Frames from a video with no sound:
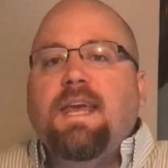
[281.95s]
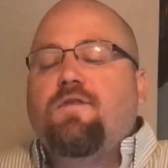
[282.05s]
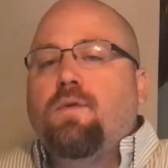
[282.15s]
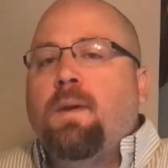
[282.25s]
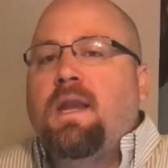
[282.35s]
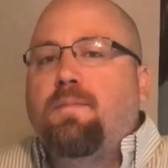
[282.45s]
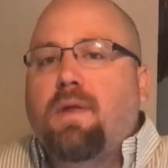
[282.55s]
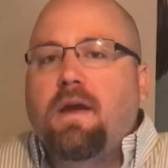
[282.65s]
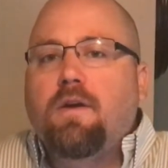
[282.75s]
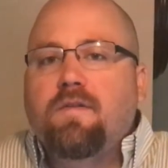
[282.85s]
Each remaining
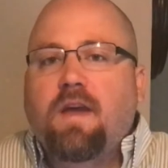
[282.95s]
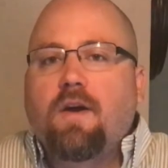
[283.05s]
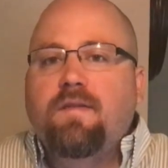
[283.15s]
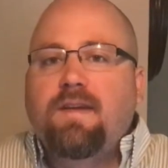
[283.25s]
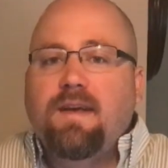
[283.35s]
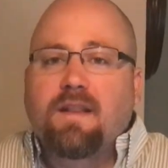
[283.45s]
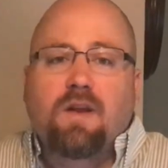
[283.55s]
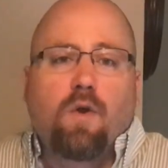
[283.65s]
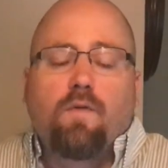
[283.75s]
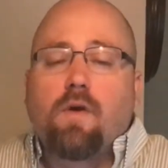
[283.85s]
player is guaranteed a
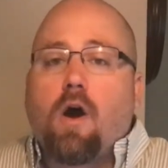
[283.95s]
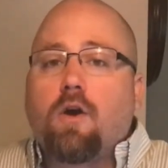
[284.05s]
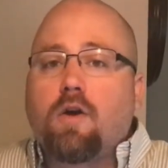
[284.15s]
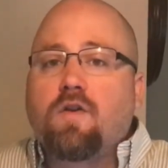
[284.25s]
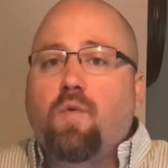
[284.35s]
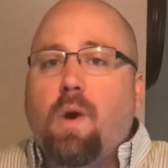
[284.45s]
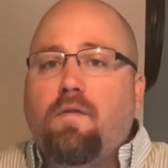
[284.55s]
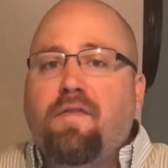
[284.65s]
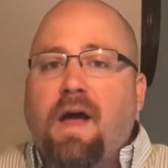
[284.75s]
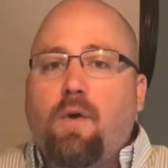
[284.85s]
little over
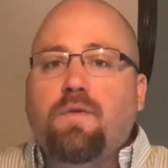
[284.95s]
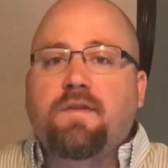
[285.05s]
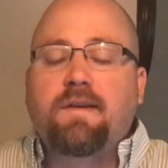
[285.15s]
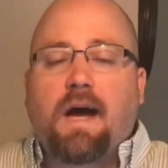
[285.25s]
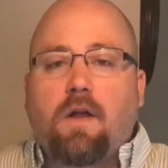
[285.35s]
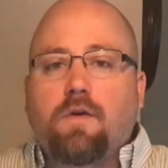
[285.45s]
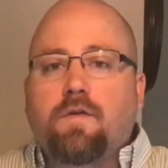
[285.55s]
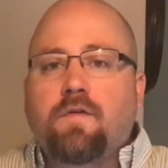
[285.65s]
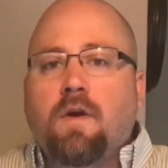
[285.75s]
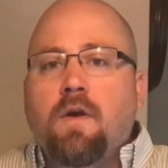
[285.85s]

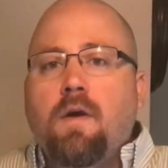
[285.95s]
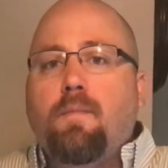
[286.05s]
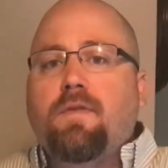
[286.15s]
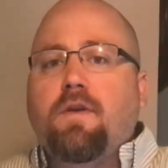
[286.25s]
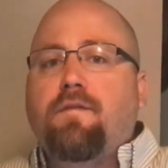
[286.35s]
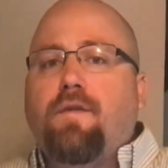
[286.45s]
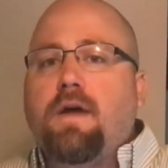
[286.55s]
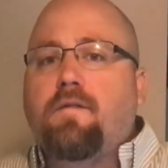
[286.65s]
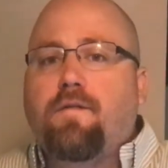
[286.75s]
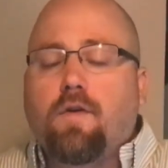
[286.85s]
$112,000, but they're
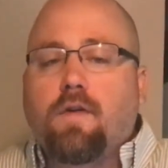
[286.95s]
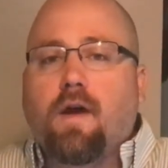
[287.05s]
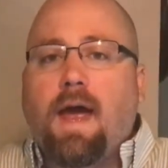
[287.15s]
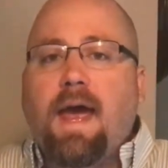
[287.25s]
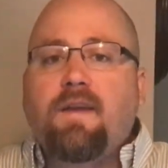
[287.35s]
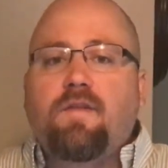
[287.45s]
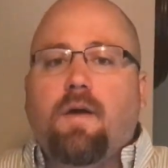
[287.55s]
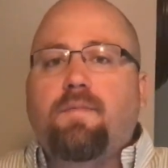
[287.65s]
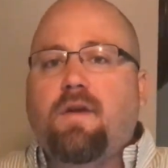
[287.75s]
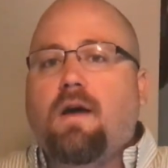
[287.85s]
fighting for the heads
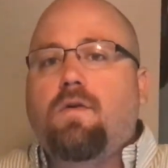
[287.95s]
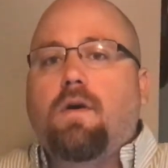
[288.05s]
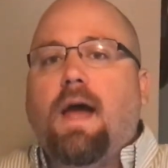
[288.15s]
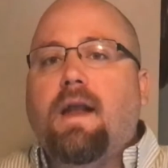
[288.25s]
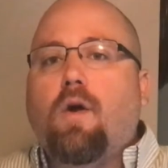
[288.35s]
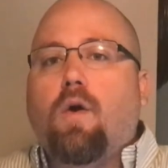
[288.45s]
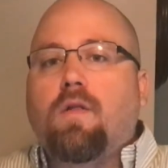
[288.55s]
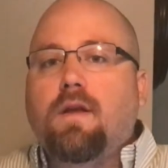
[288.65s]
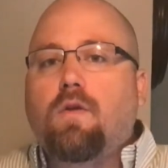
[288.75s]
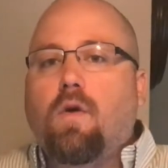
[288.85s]
up title and a
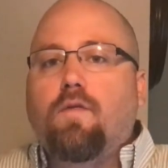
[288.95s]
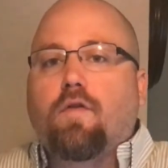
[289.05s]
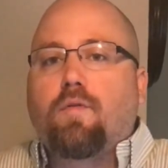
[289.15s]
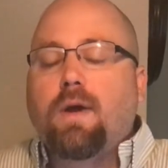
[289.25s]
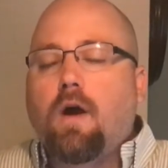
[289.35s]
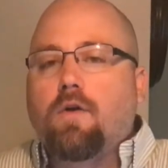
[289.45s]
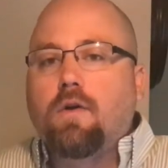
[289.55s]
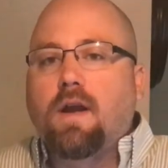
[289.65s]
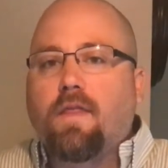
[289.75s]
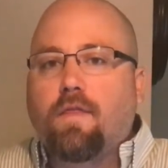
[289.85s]
little over
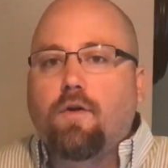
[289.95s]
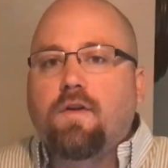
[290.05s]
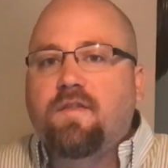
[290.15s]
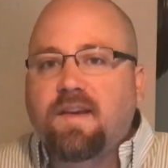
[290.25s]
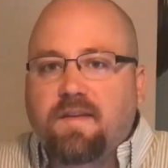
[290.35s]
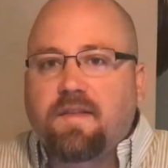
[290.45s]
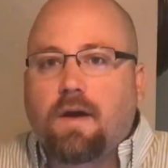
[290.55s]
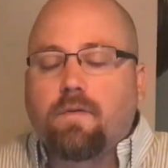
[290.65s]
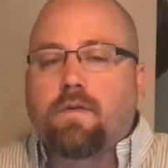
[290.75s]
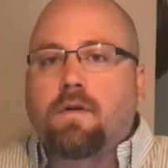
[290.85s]
336,000.
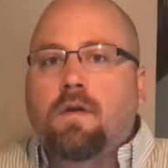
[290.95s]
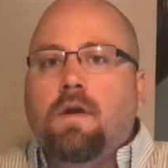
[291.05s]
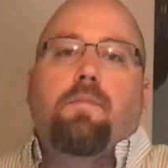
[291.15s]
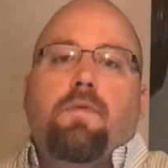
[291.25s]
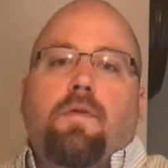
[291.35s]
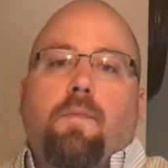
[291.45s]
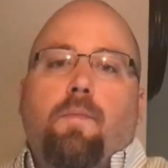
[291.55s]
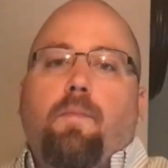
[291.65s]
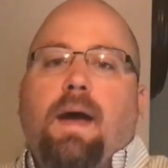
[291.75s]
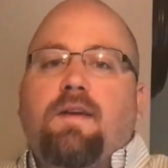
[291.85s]
dollars The
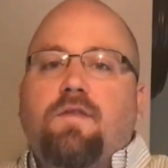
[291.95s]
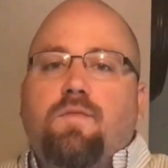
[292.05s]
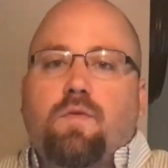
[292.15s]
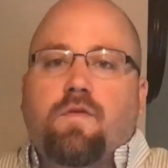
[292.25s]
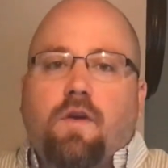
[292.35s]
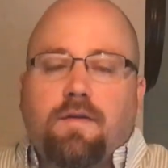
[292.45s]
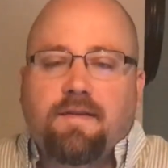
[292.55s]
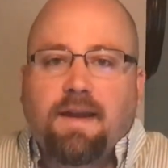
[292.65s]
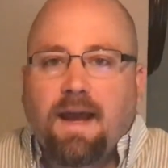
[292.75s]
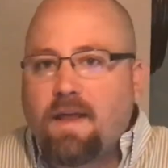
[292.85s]
matches will start
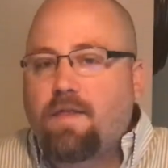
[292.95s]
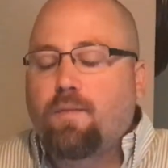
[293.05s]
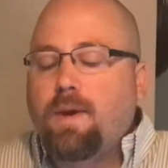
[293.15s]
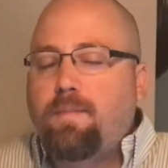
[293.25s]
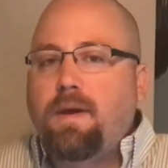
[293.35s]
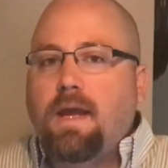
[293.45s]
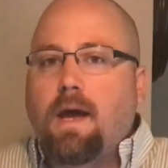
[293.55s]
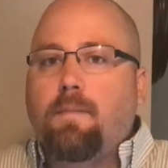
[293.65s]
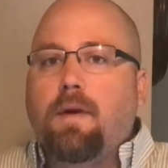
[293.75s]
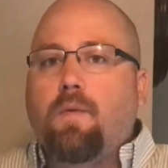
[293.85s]
today at 3
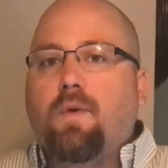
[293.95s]
p.m.